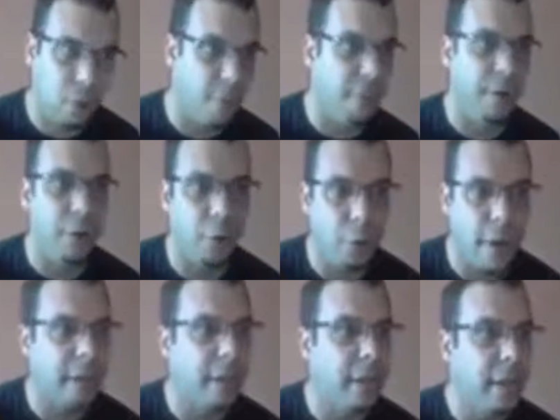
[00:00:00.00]
that
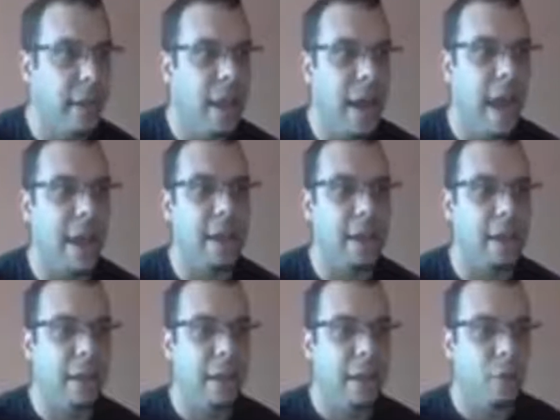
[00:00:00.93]
convert great.
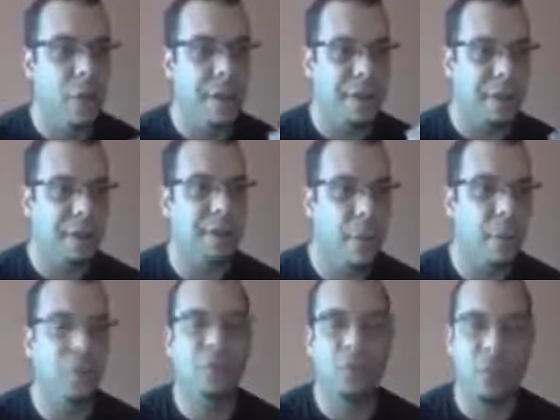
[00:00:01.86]
And
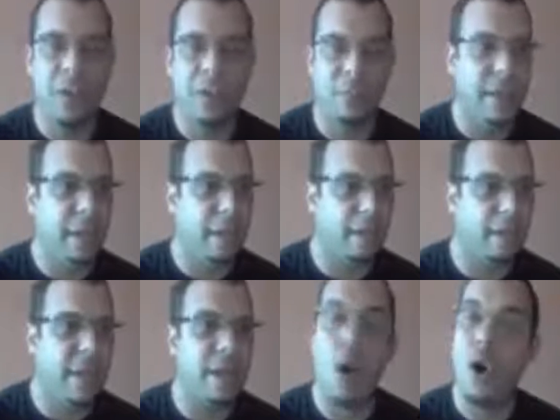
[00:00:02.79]
what this demonstrates
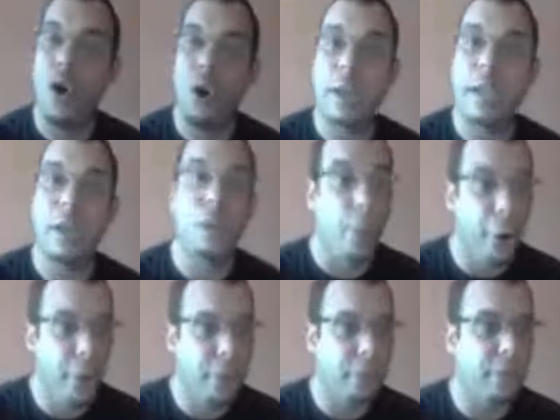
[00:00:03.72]
me is that
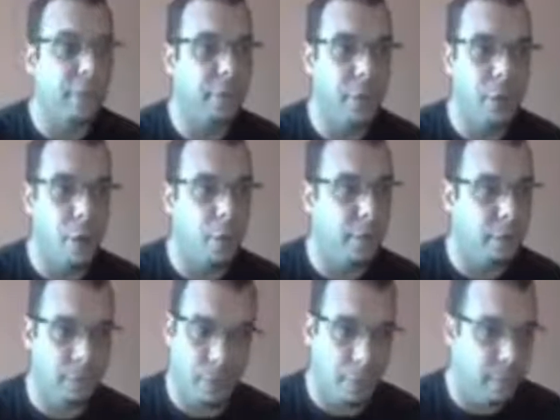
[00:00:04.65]
ugly works.
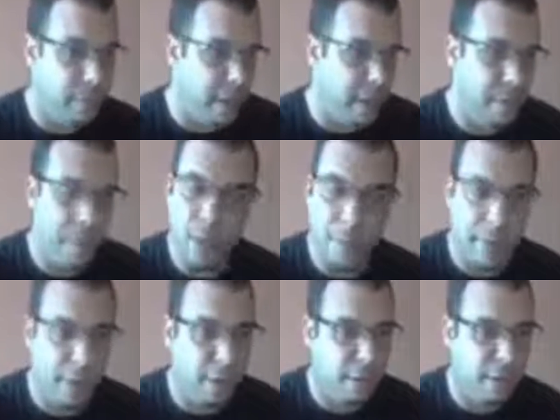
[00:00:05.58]
You know, for
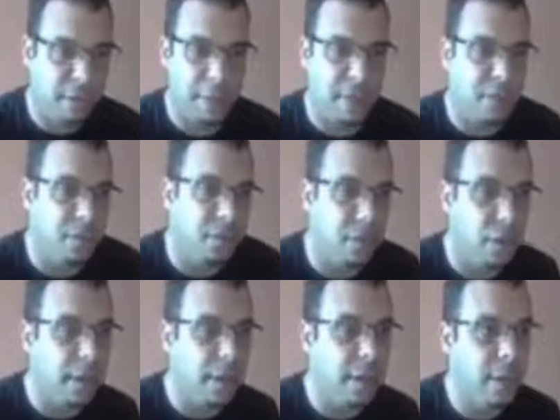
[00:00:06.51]
me, in my opinion, this
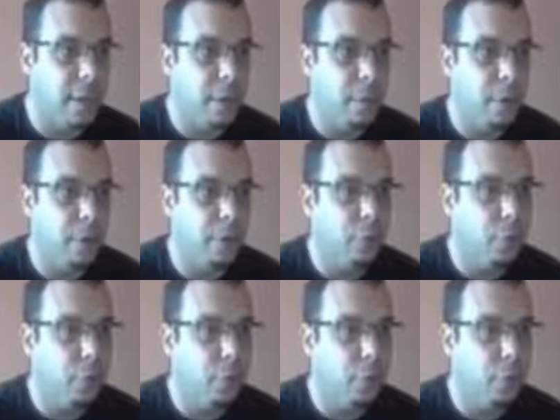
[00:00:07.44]
page is ugly,